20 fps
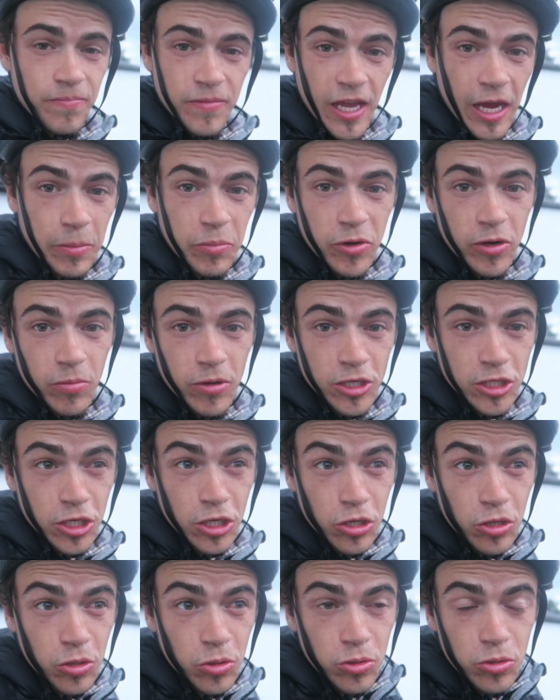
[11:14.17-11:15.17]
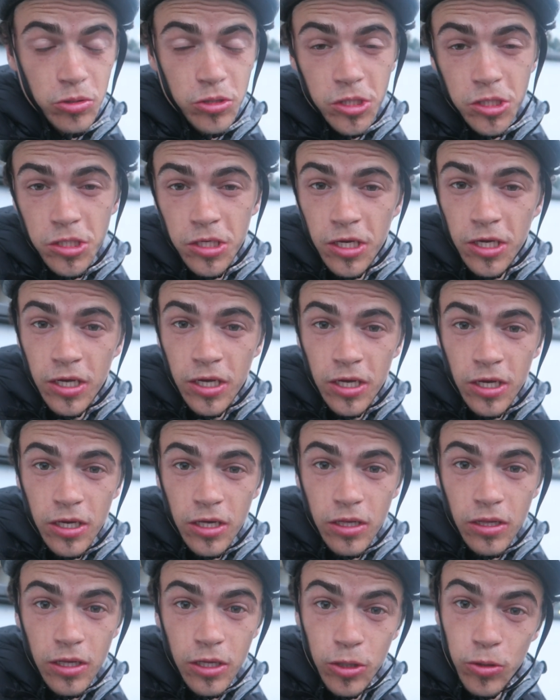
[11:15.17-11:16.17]
That pretty much concludes
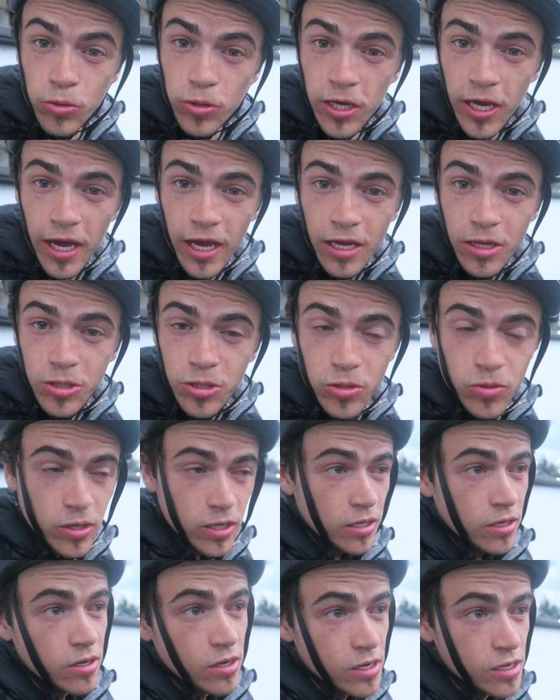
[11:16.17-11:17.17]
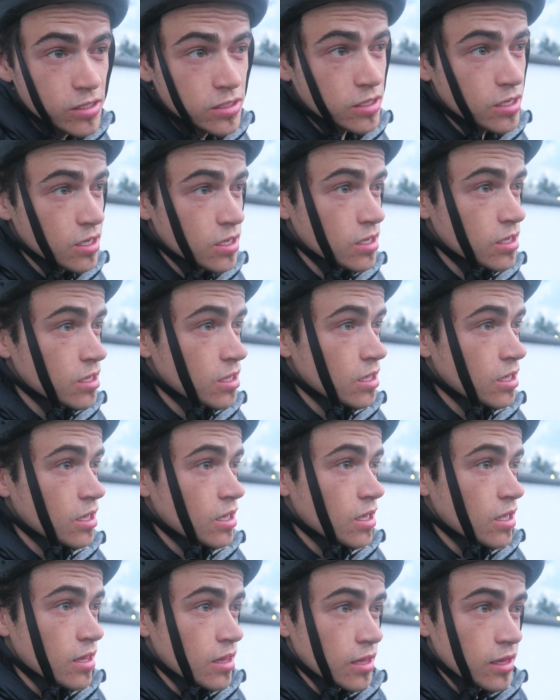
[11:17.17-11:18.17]
the UK tour, guys.
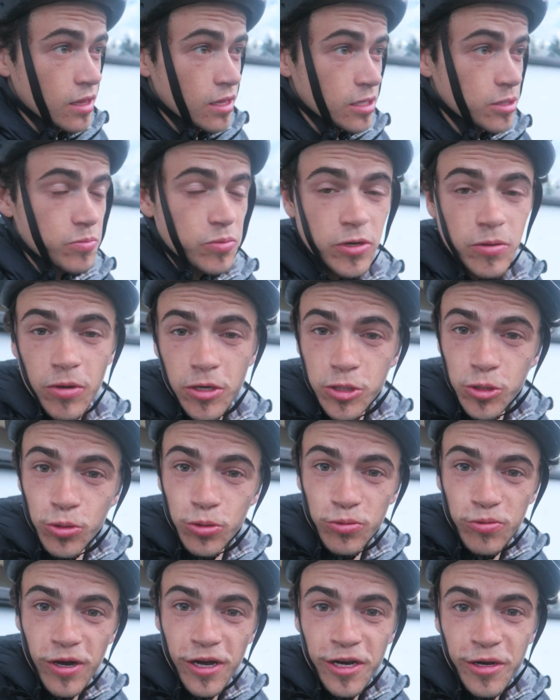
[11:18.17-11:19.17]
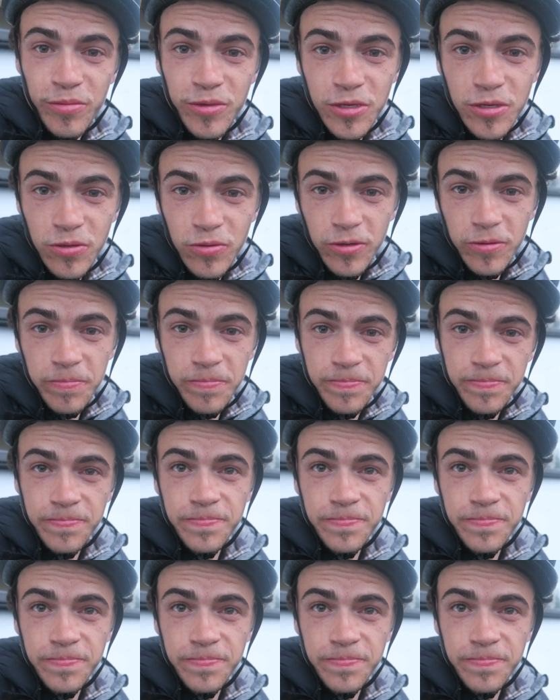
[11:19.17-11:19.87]
It's pretty much all the riding I'll be doing.